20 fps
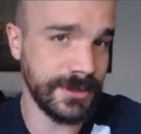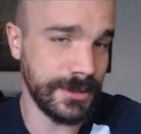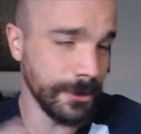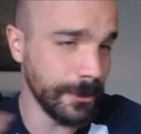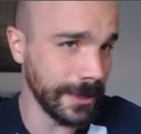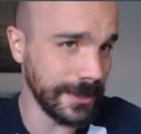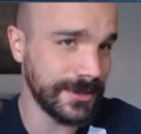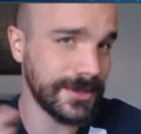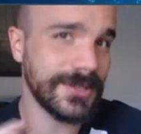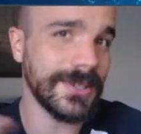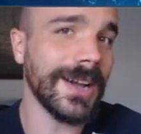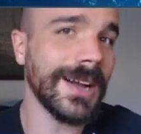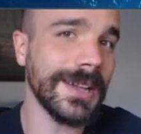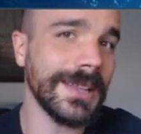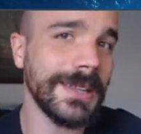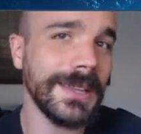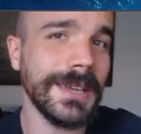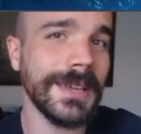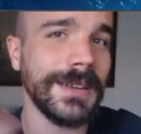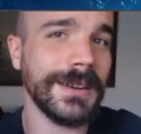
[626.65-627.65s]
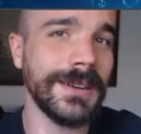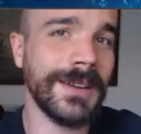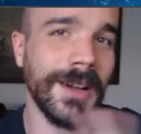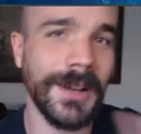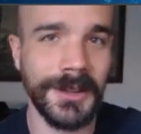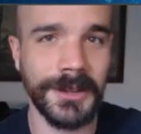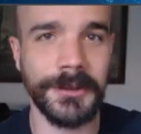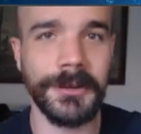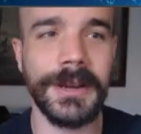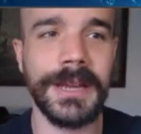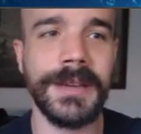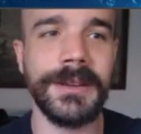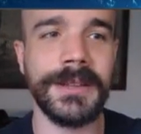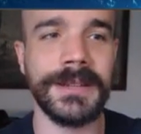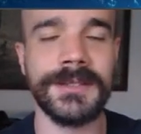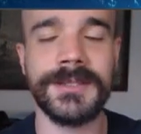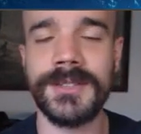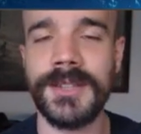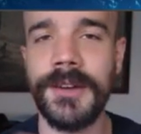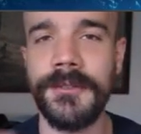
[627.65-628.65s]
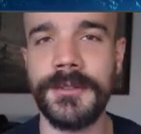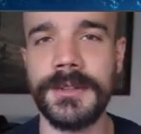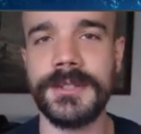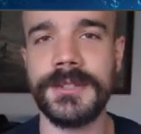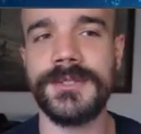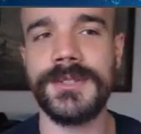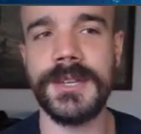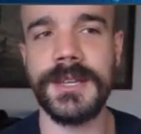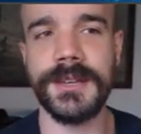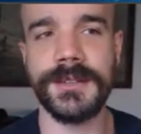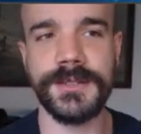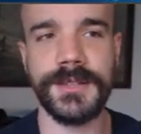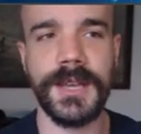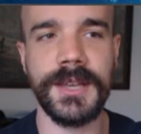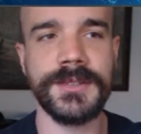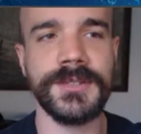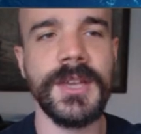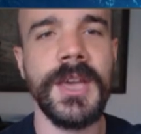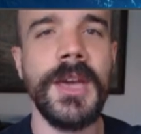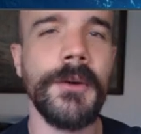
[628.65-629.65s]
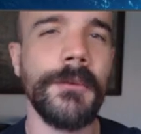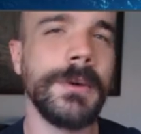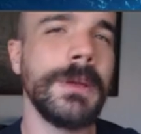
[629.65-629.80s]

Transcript: doing styling and coloring and stuff in CSS,